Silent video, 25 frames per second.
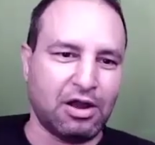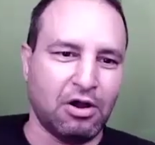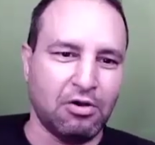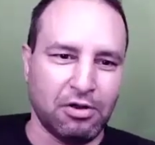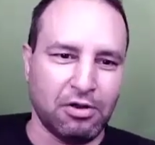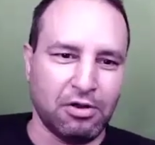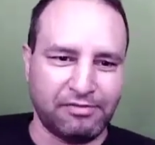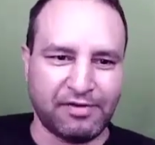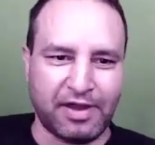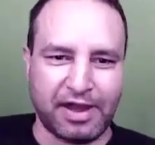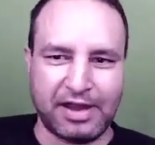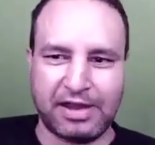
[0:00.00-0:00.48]
oh,
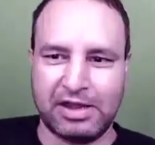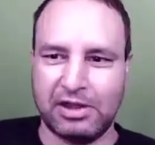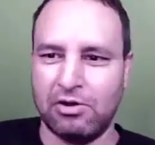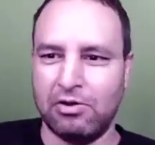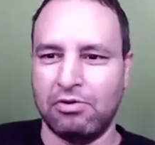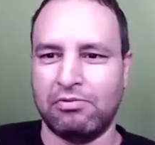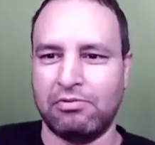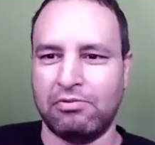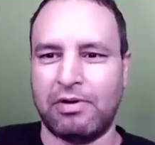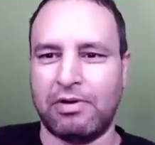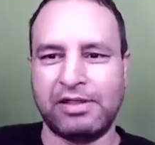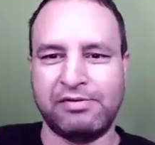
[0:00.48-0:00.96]
if I
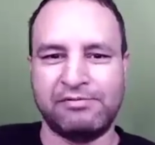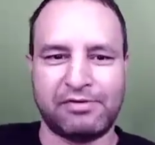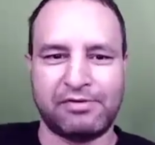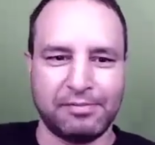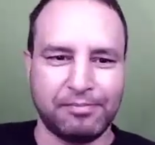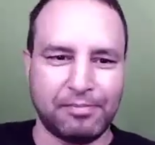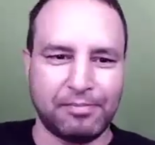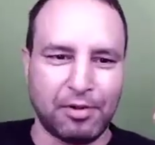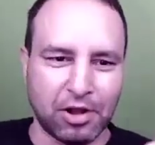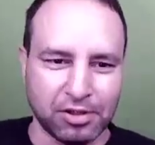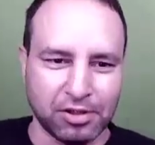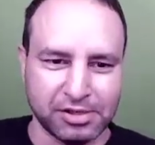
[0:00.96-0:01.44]
go run
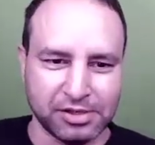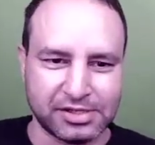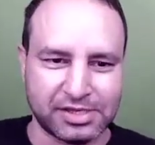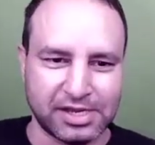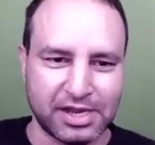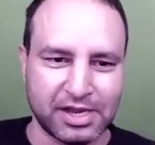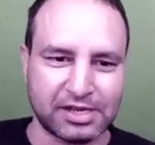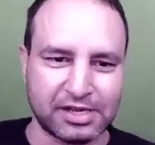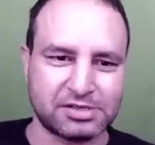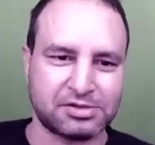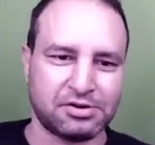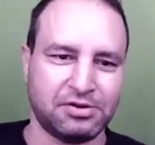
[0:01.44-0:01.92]
for
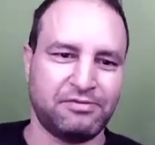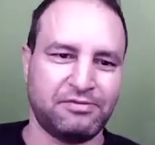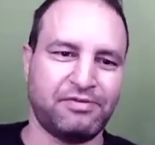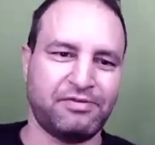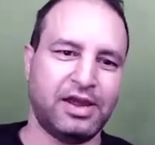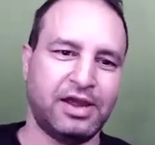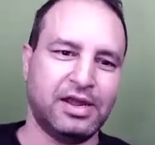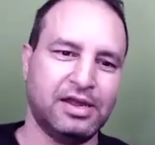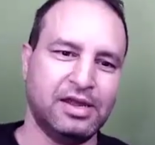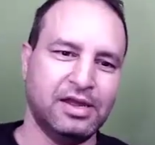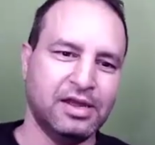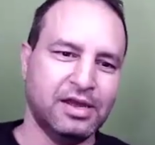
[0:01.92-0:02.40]
politics, or if
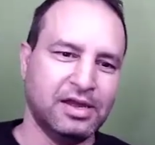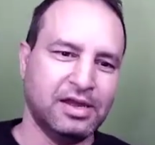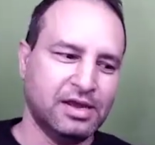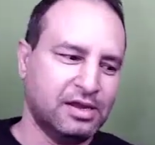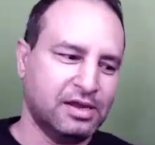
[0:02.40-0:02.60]
I